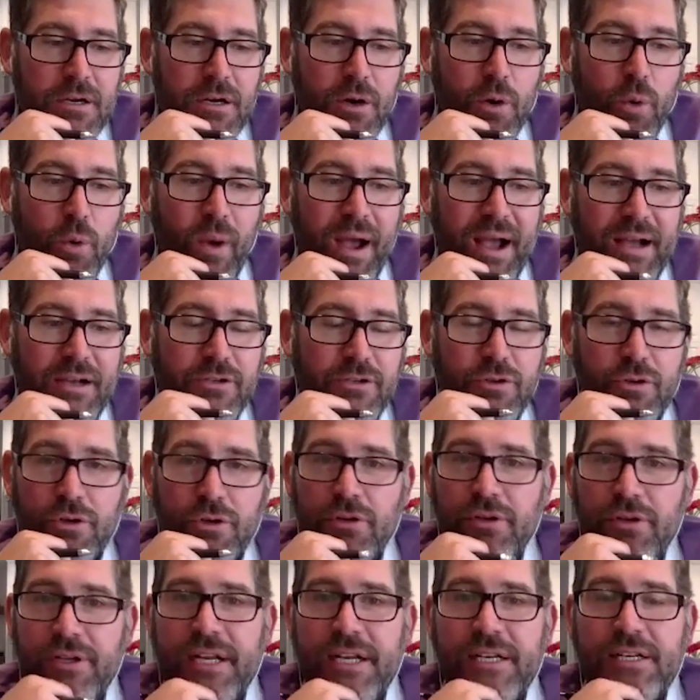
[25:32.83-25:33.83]
a
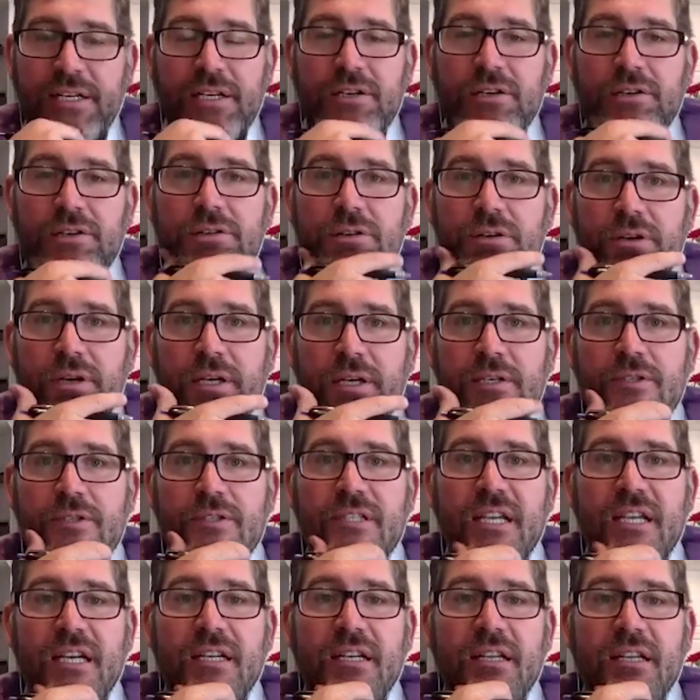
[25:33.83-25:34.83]
wackadoodle and I didn't
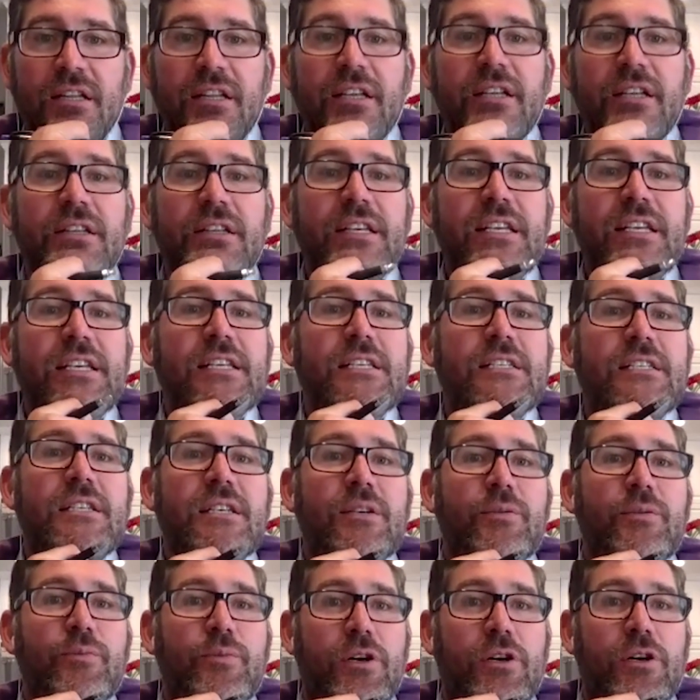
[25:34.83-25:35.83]
understand the legalese
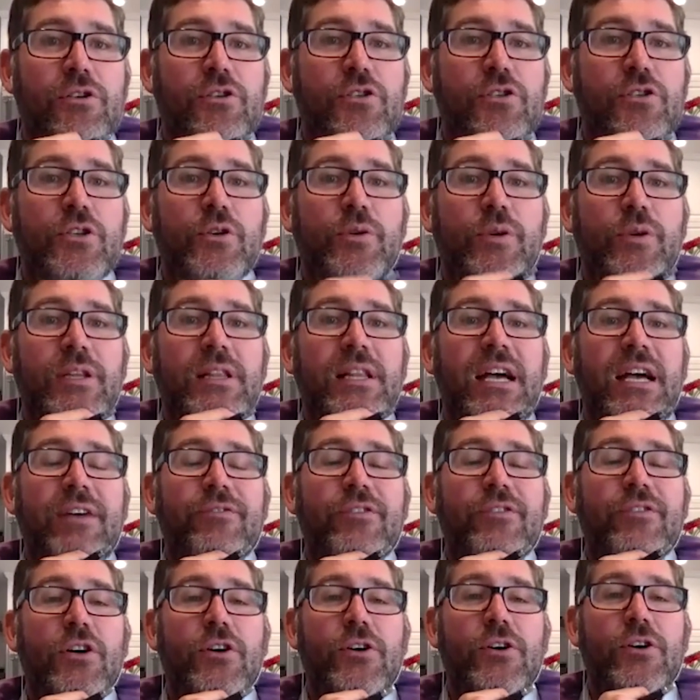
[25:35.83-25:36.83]
in regards to doing
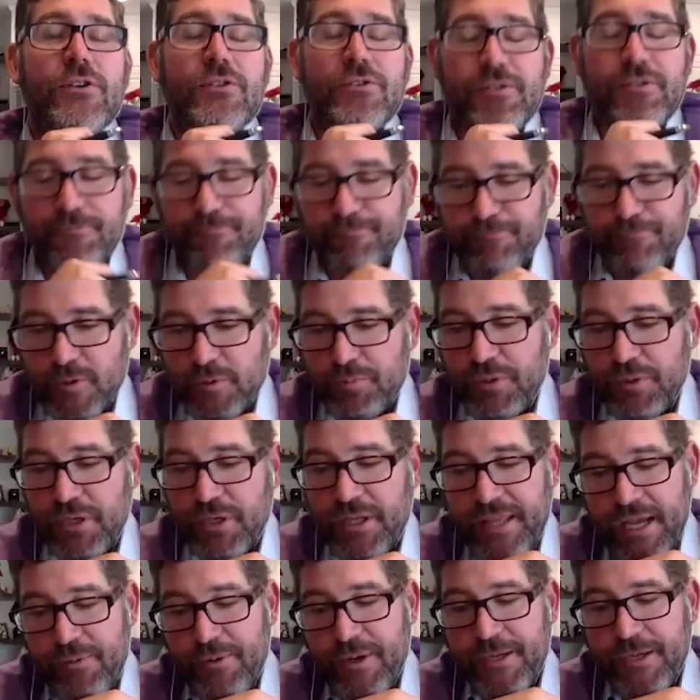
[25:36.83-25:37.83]
live calls. Let's put
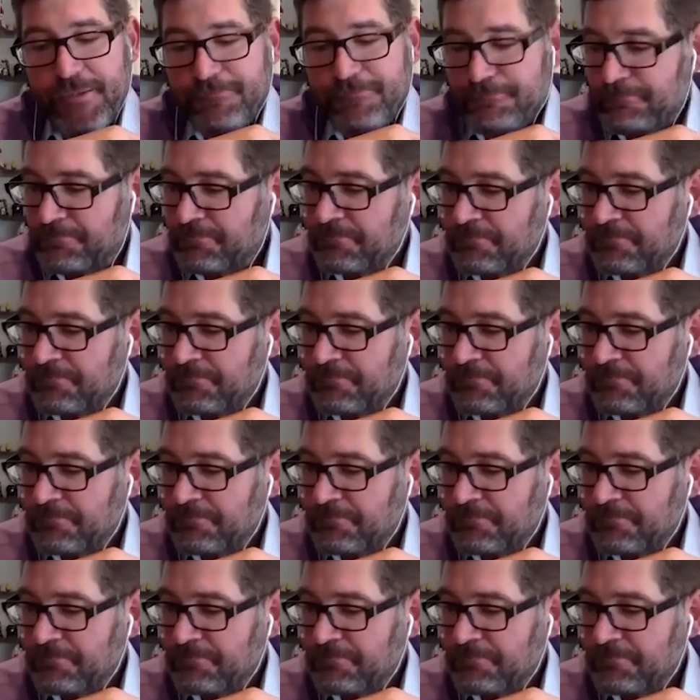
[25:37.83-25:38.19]
it that way.